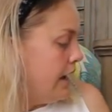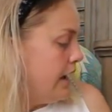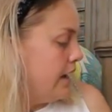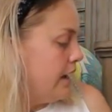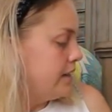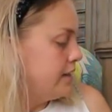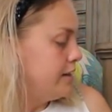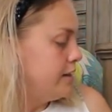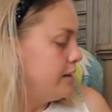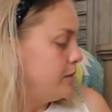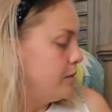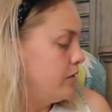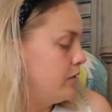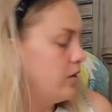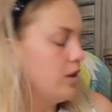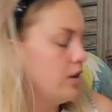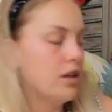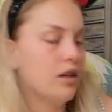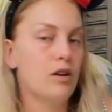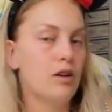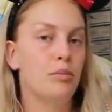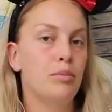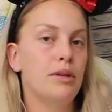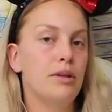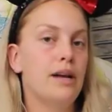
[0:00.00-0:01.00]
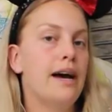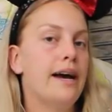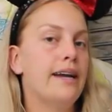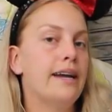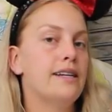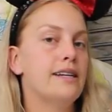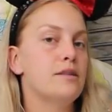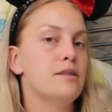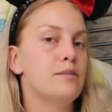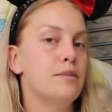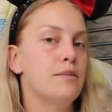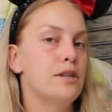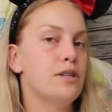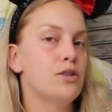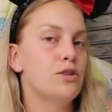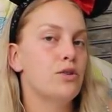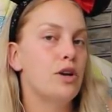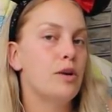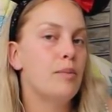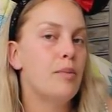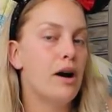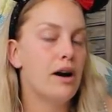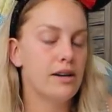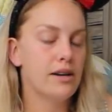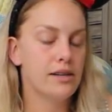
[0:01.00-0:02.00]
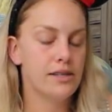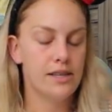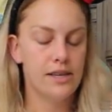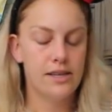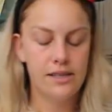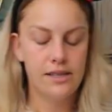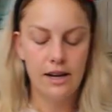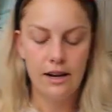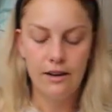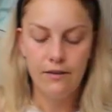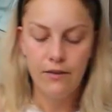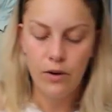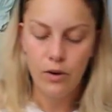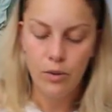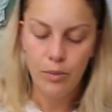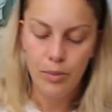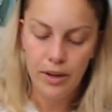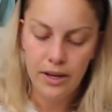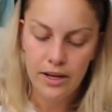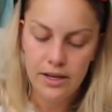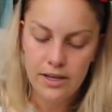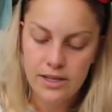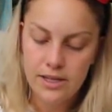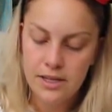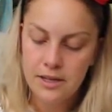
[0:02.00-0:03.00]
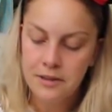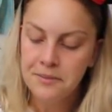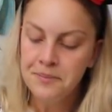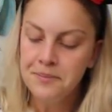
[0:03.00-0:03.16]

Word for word: and some of the little blind mystery boxes that I've opened.